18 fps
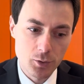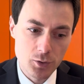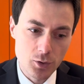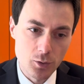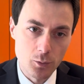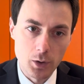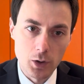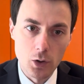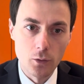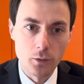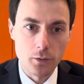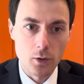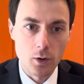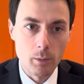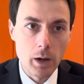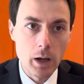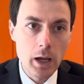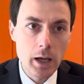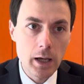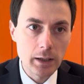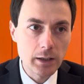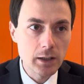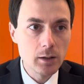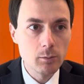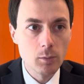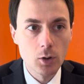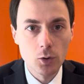So we go from
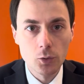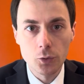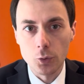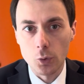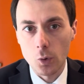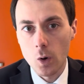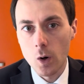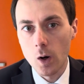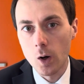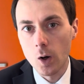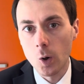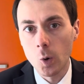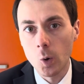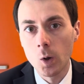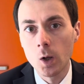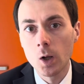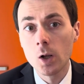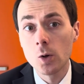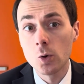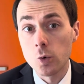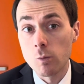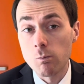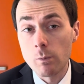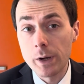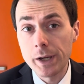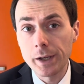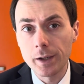email to call to
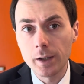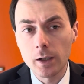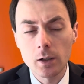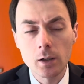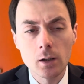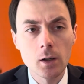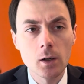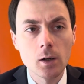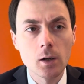meeting,